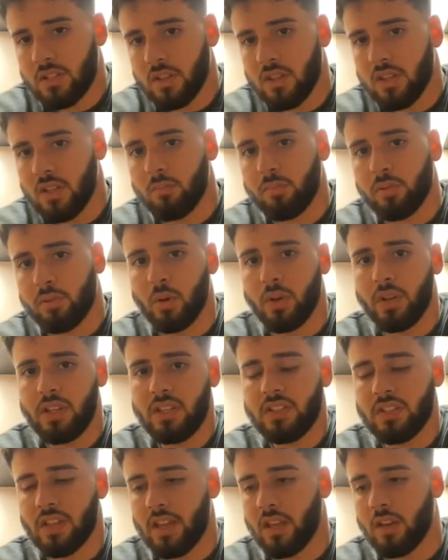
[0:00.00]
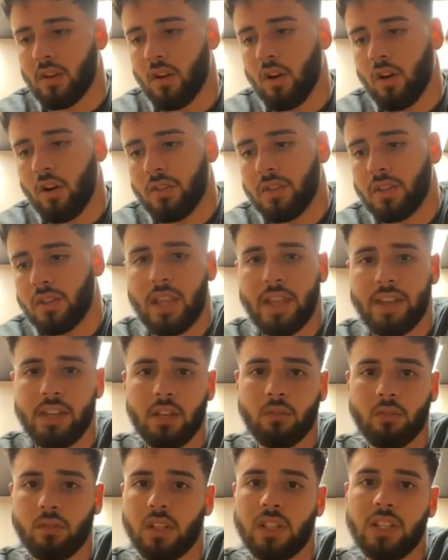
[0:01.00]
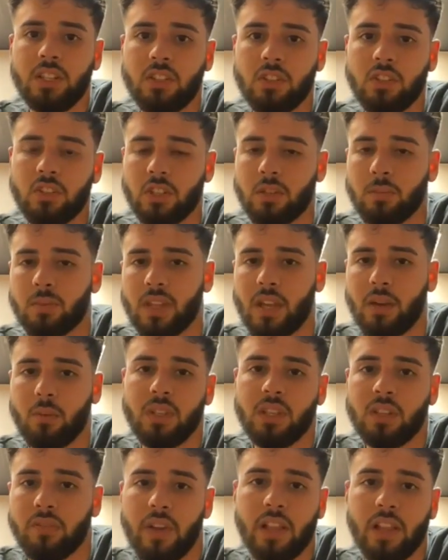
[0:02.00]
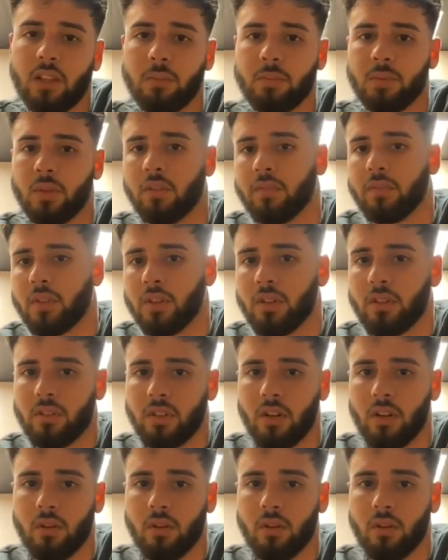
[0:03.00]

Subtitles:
of the employees and all the lending relationships that we developed over,